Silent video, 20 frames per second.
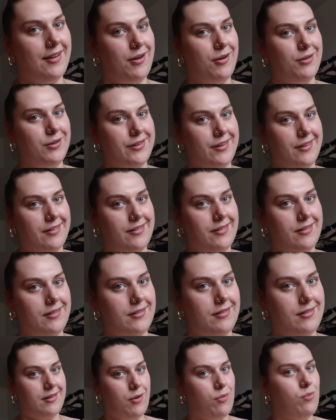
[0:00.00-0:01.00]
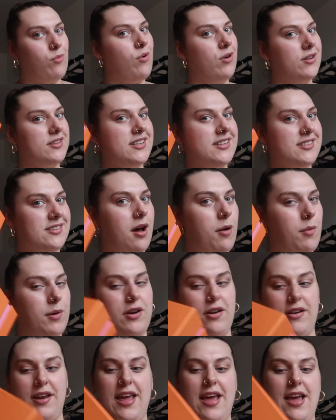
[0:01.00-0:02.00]
hold on, what is
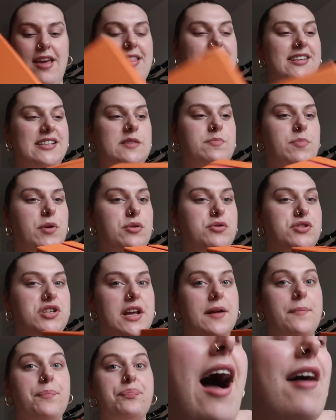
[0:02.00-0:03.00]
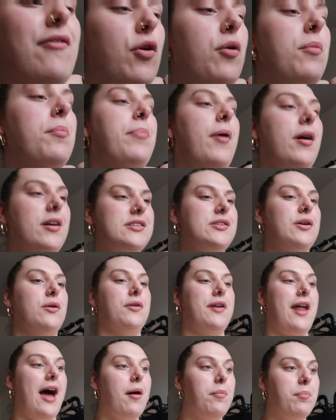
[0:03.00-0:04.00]
going on here? This is bougie. I've unboxed it
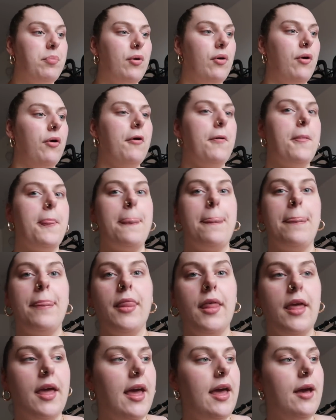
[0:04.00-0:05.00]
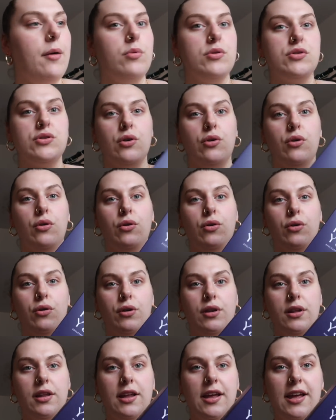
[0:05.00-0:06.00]
all now, but it was
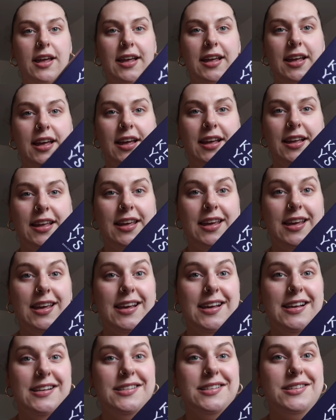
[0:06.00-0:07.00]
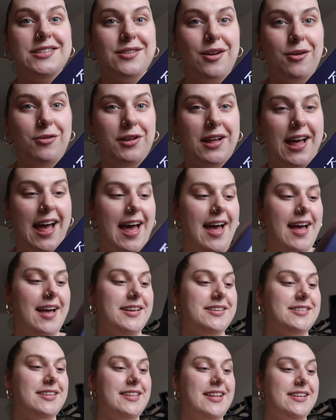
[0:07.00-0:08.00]
all Keys Soul
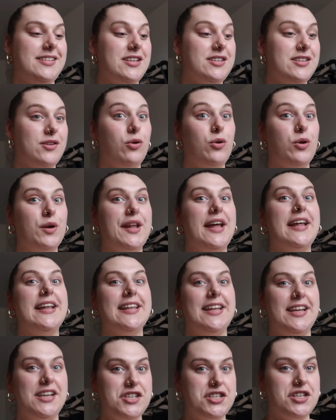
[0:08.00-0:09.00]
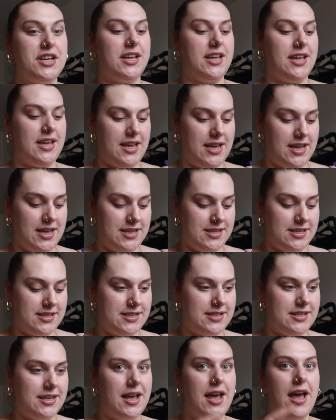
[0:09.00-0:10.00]
Care. So this is all Alicia
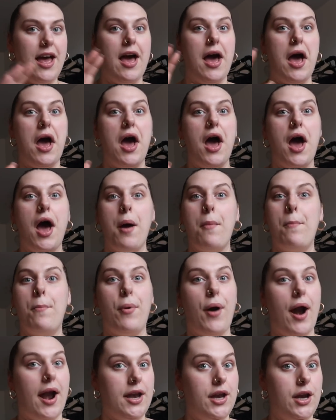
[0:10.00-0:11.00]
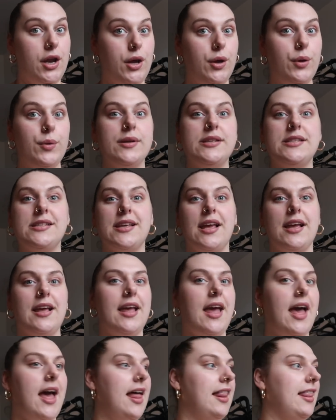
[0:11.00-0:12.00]
Keys brand new
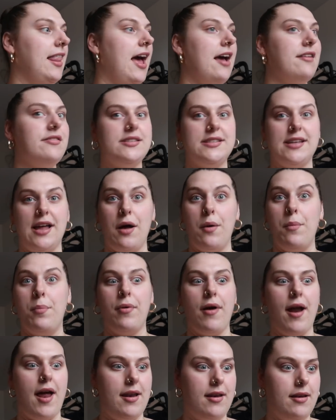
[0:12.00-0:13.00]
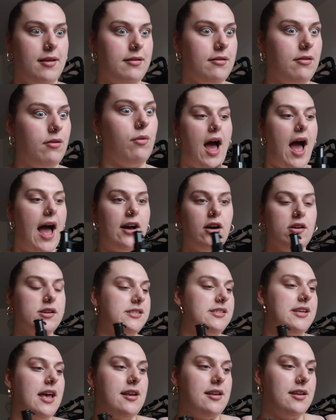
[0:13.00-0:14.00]
skincare lifestyle brand. I got
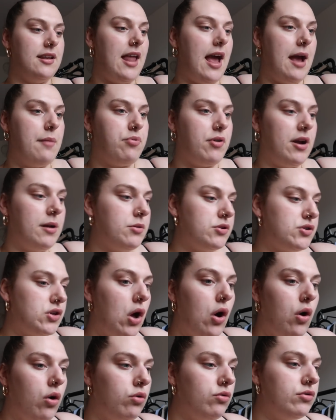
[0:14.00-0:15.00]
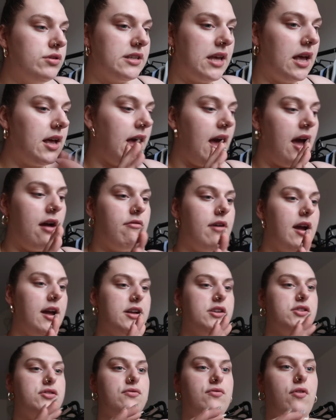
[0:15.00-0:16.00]
sent like pretty much the whole skincare
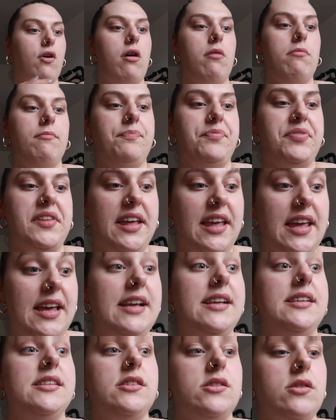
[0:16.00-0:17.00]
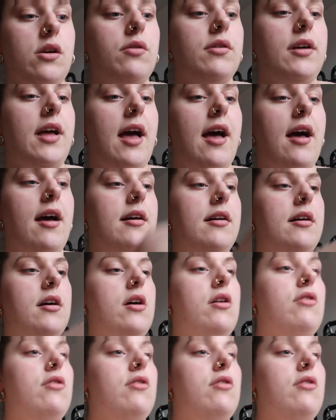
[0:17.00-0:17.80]
range from the Keys Soul Care